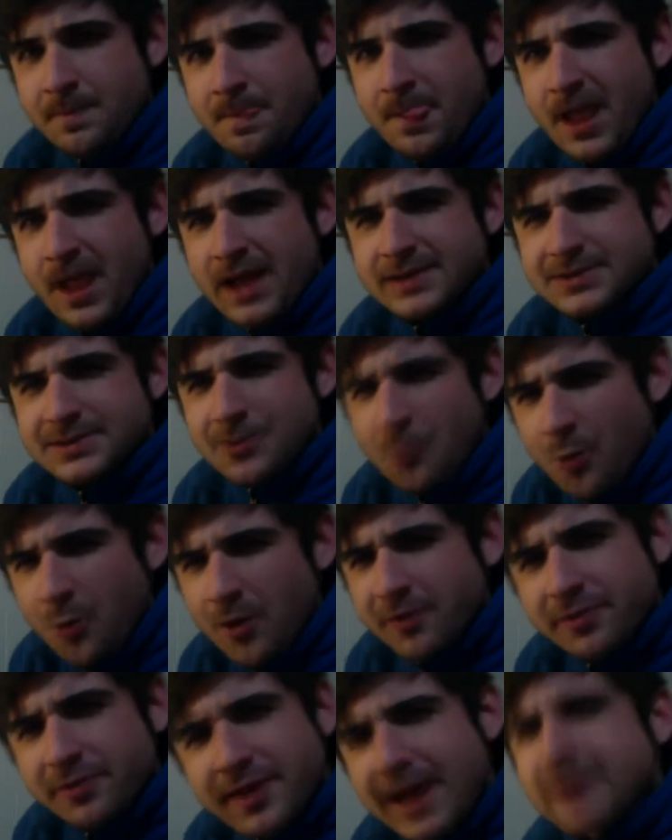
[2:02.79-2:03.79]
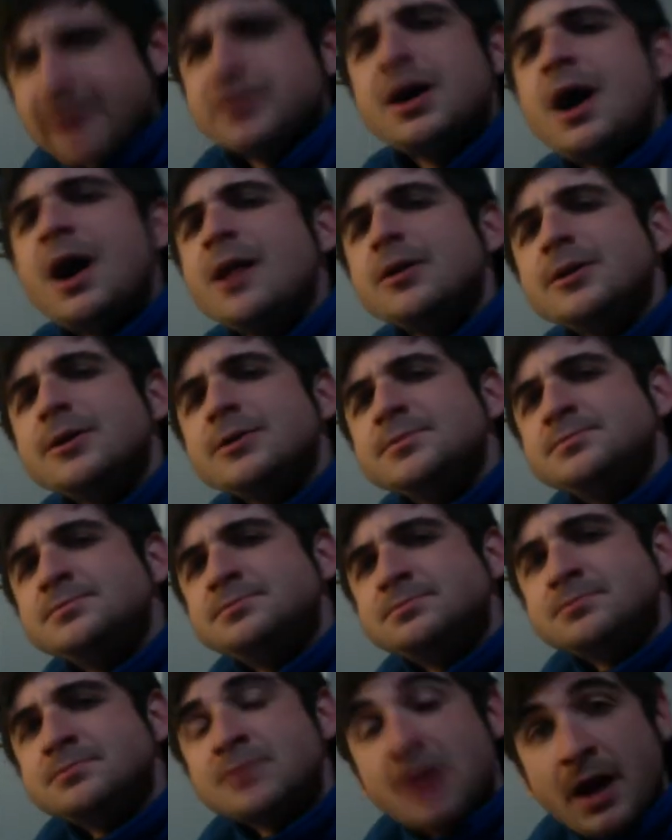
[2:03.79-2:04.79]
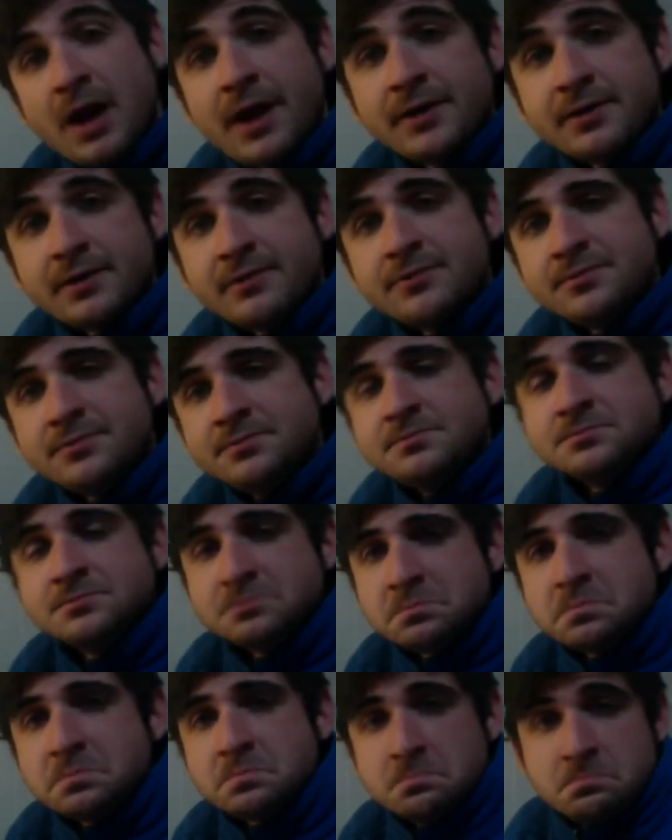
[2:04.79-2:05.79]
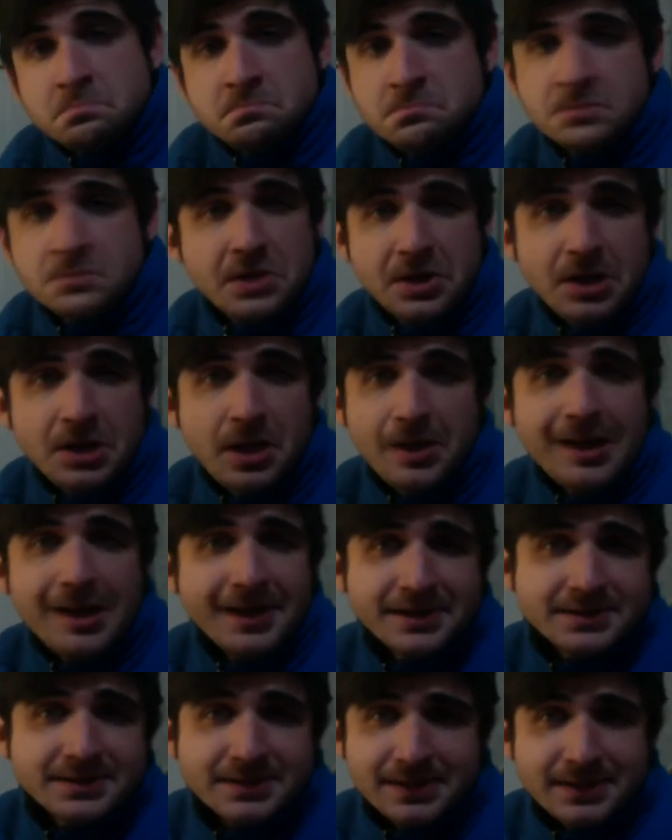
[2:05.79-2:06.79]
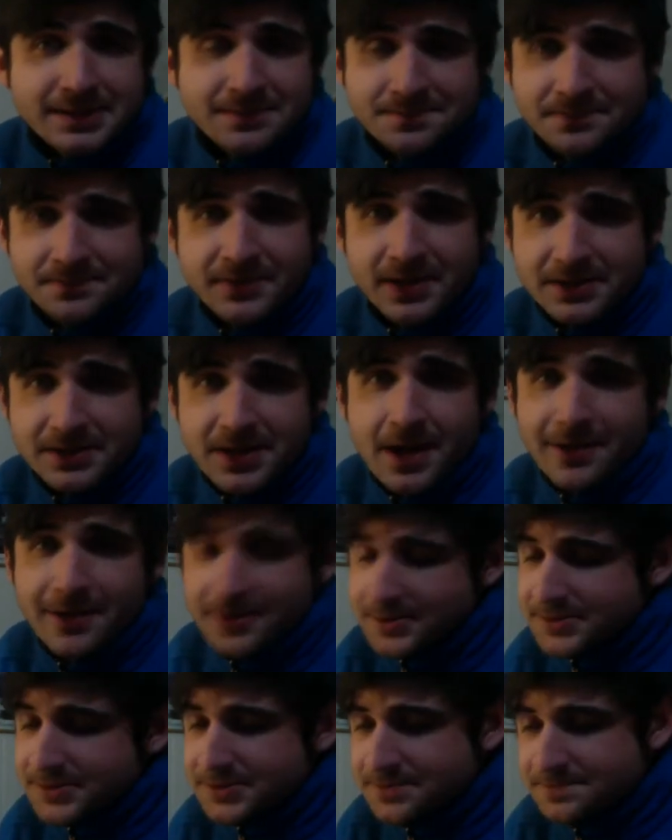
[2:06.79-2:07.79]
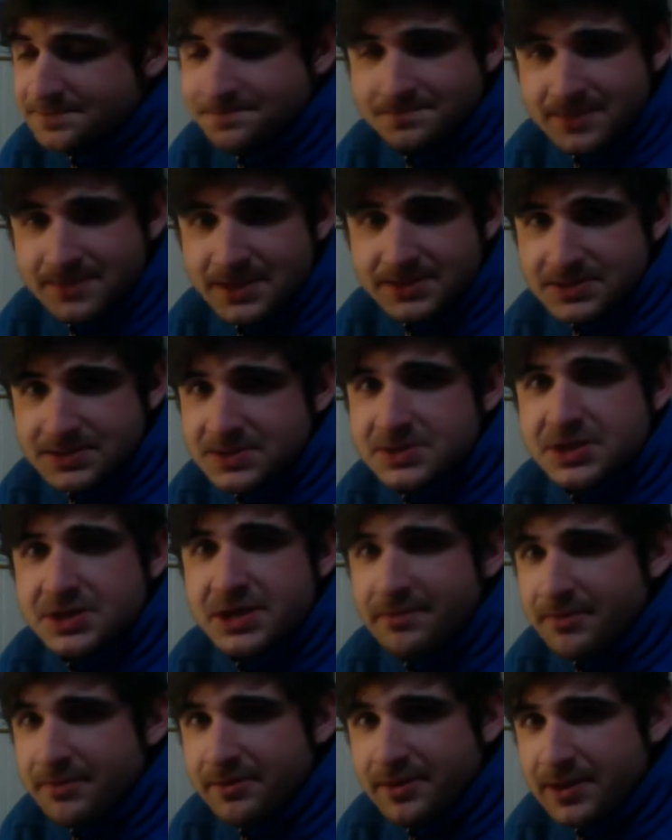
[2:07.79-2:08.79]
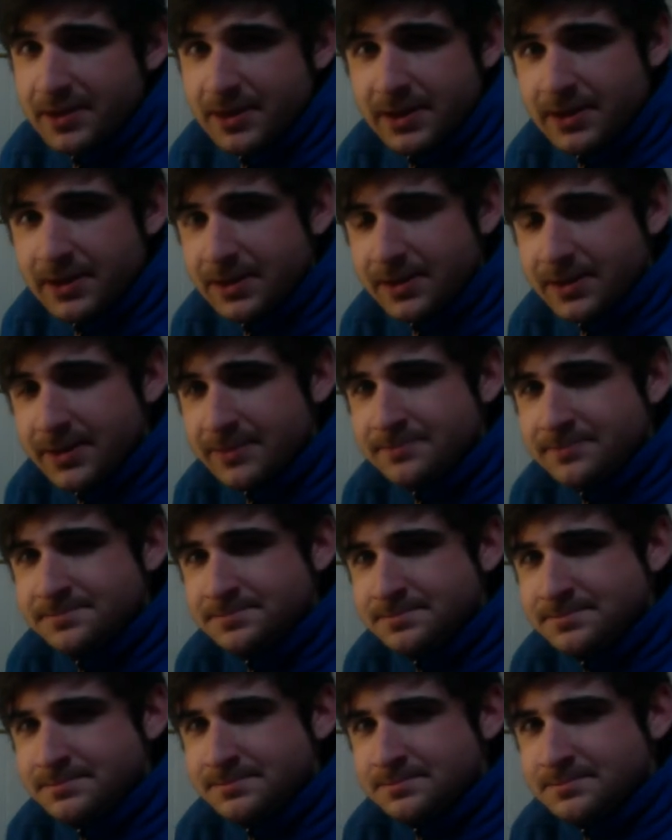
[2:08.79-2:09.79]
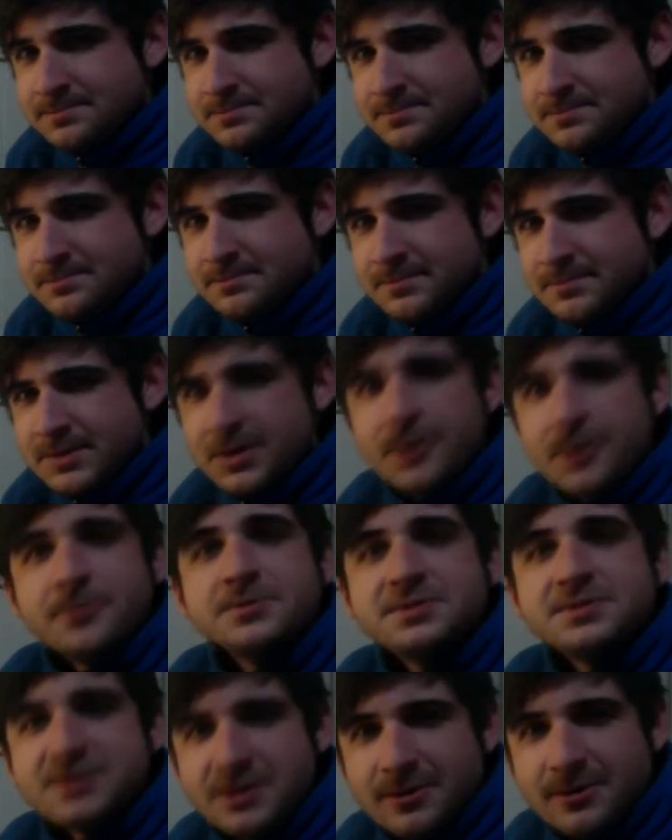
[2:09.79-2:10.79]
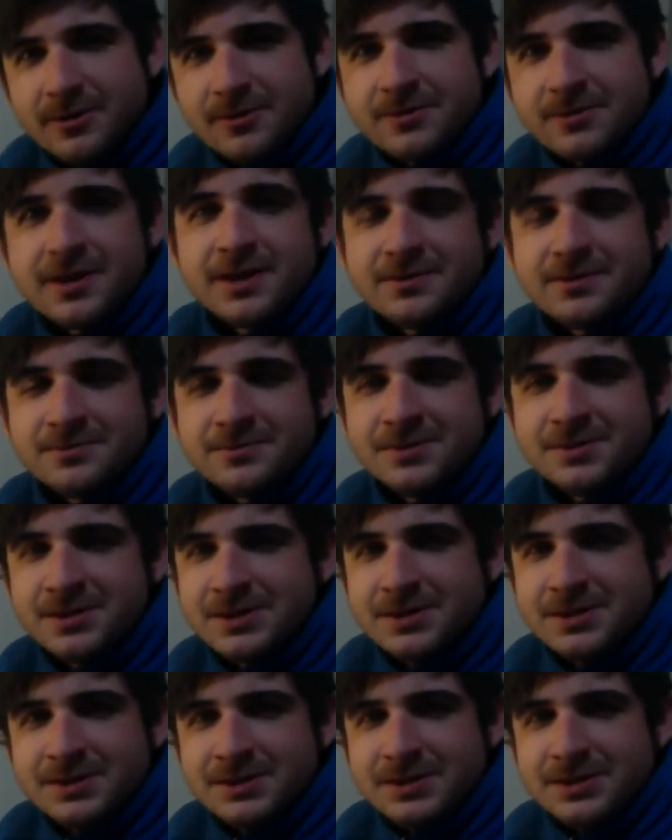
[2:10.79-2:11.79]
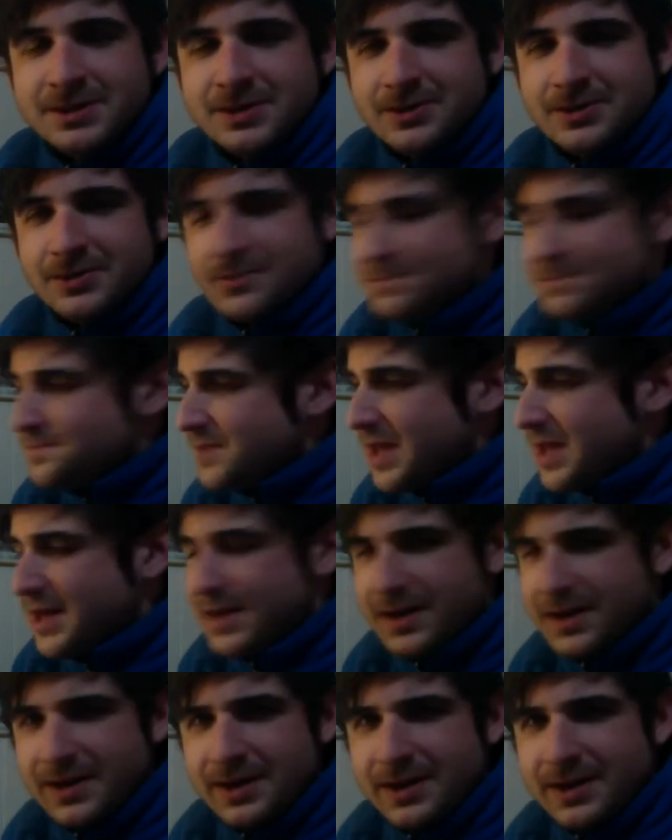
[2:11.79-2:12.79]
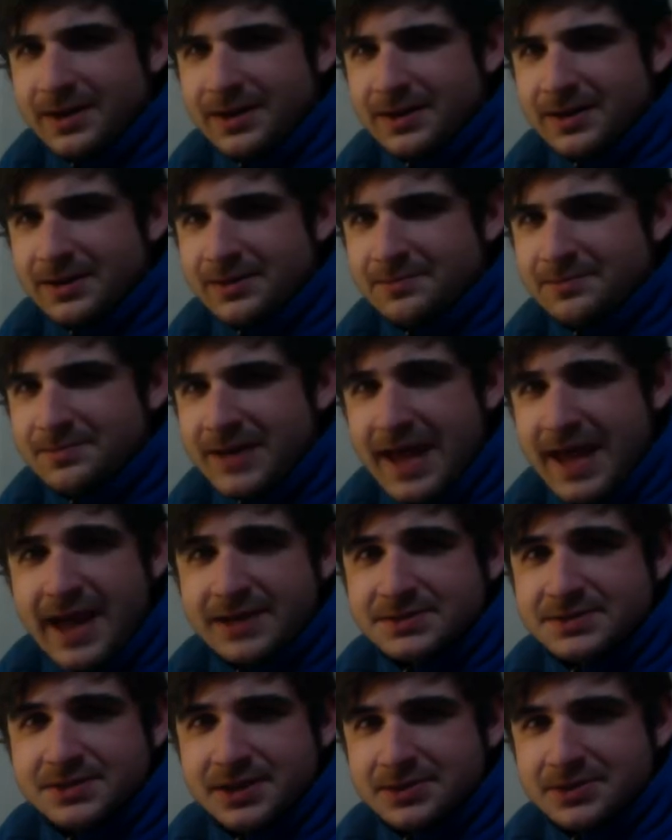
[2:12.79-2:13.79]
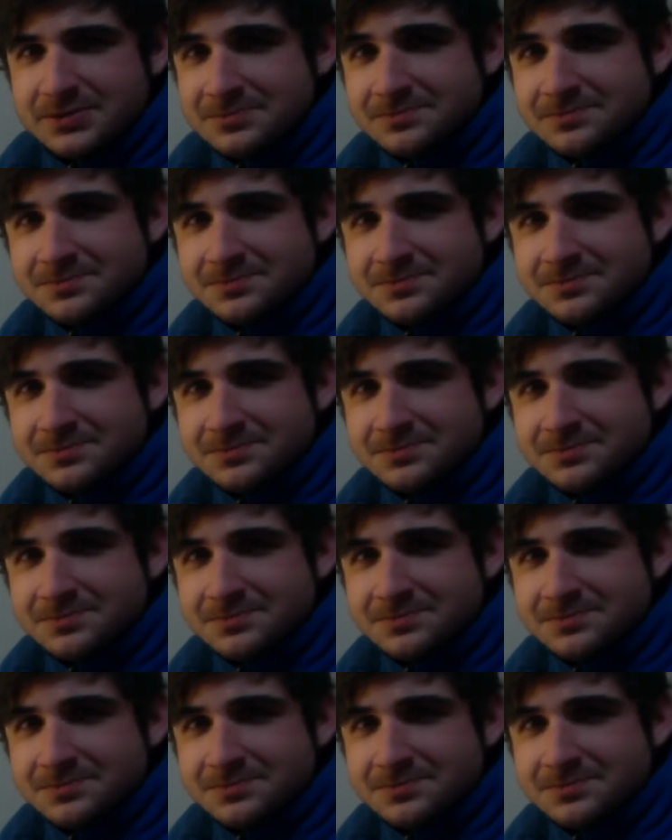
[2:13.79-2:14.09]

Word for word: Is it worth that dollar? Kind of. In all honesty, a dollar is this is cheaper than a uh, Coke Zero that you know at a at a gas station,